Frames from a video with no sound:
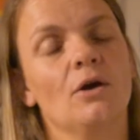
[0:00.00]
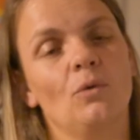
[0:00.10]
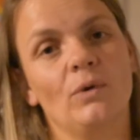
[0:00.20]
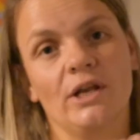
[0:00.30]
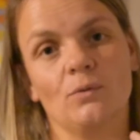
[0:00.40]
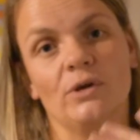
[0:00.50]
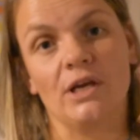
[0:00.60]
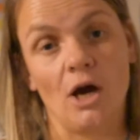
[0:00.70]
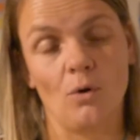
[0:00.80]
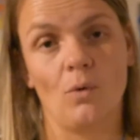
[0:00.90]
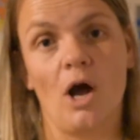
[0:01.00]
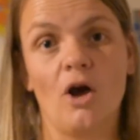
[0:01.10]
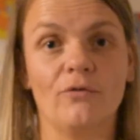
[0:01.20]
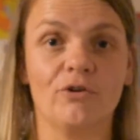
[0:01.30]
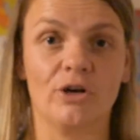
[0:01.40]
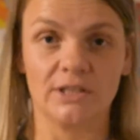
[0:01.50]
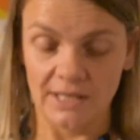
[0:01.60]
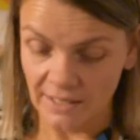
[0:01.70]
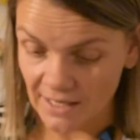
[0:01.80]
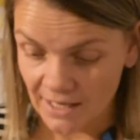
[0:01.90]
when we go over it
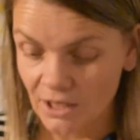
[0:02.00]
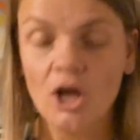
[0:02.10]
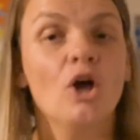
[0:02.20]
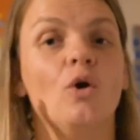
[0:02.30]
again,